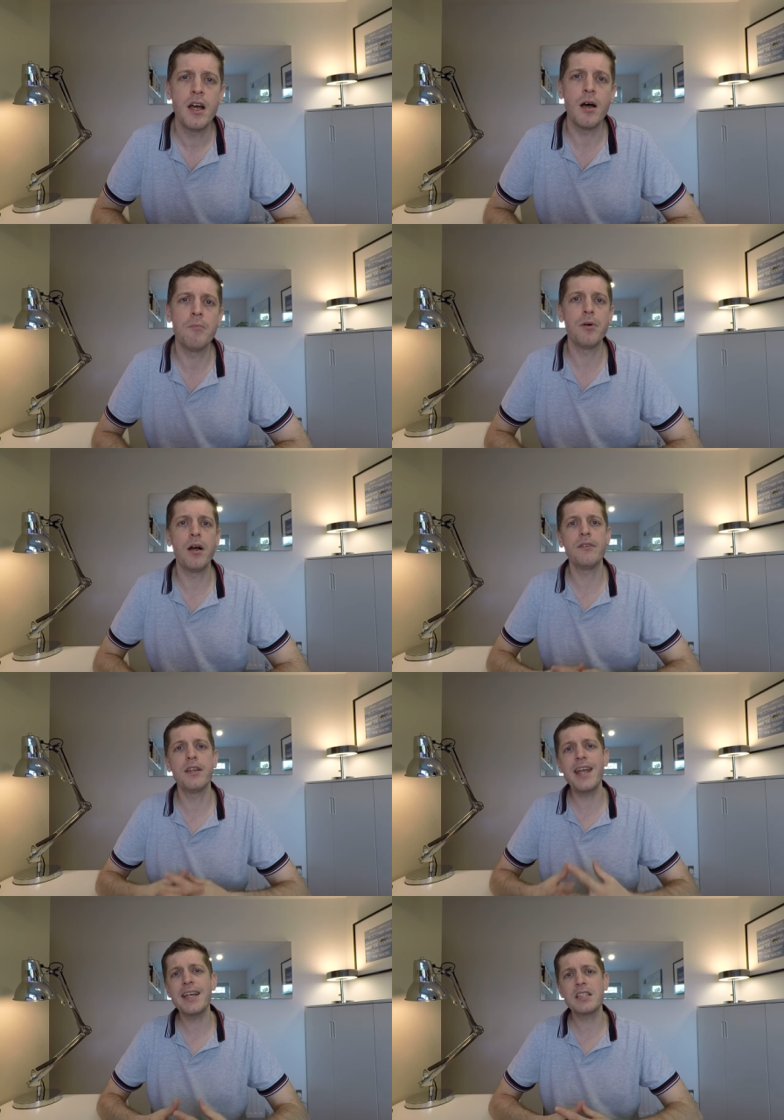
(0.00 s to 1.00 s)
Um, but
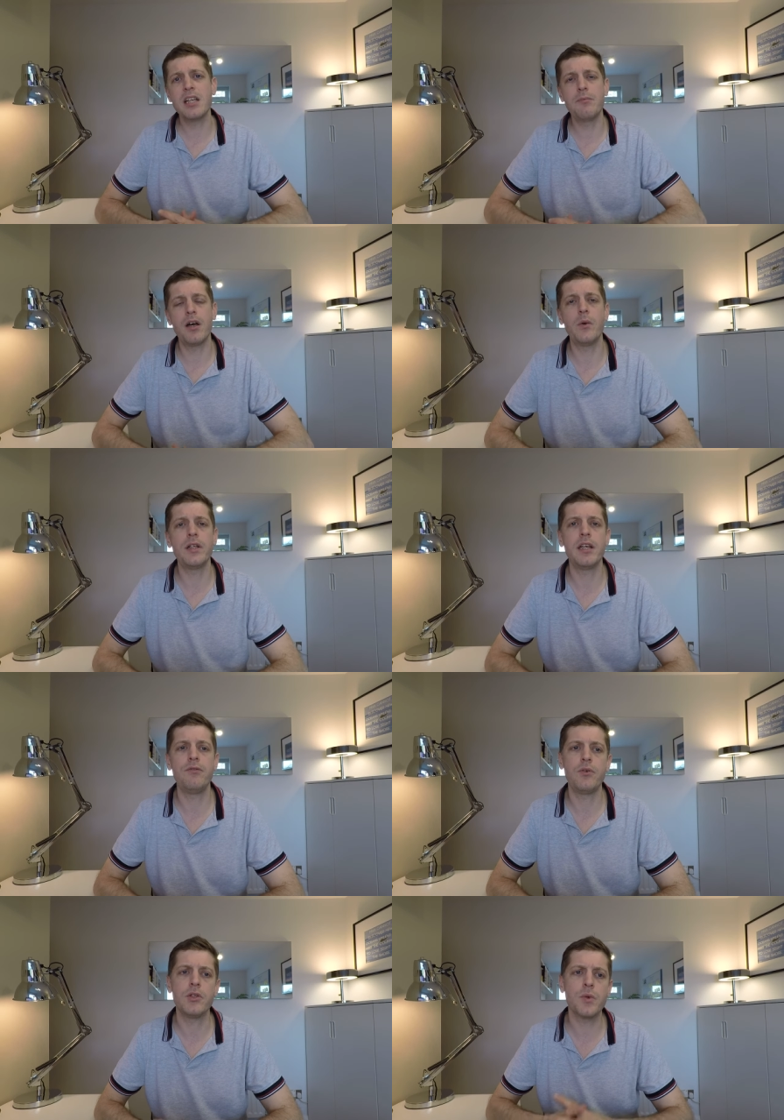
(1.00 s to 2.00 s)
the next tip that I would
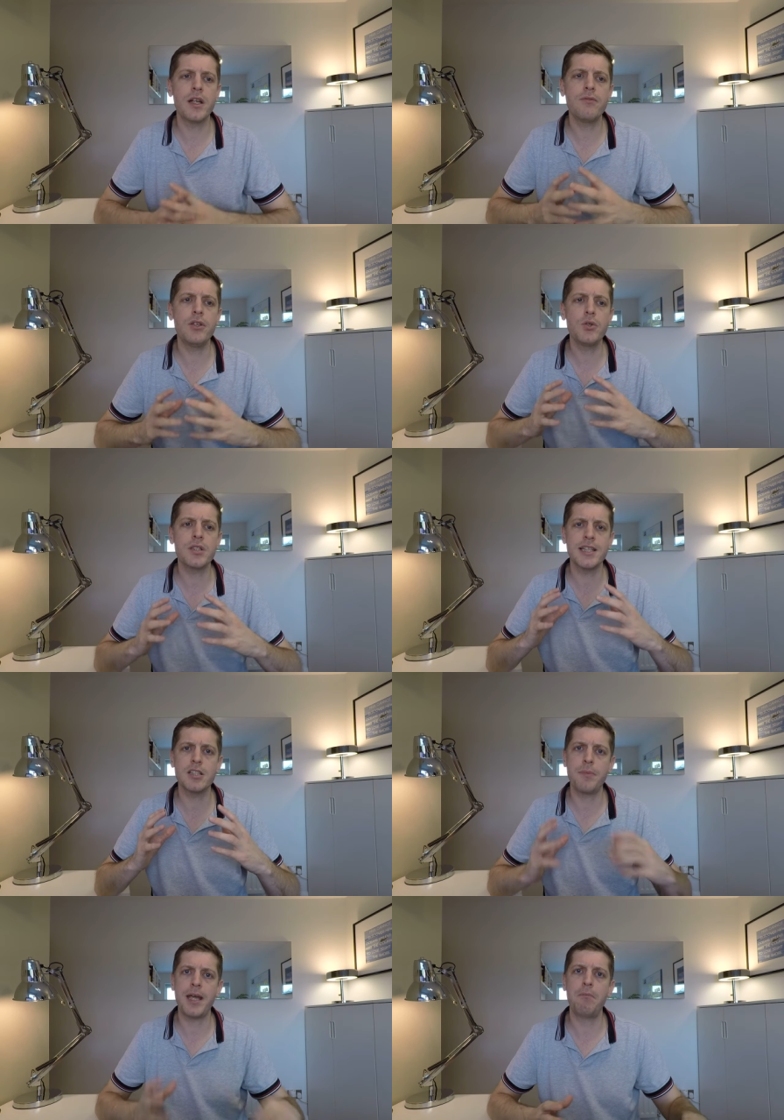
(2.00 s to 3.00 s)
give you is whenever you set
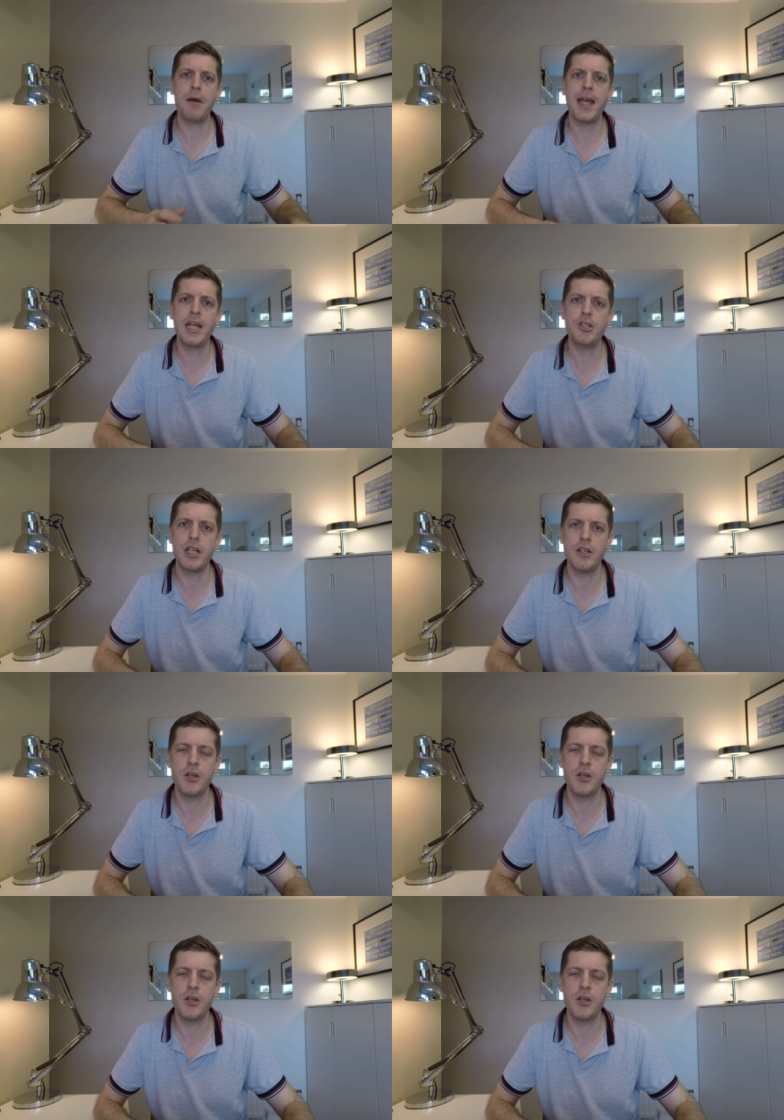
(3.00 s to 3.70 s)
up a page in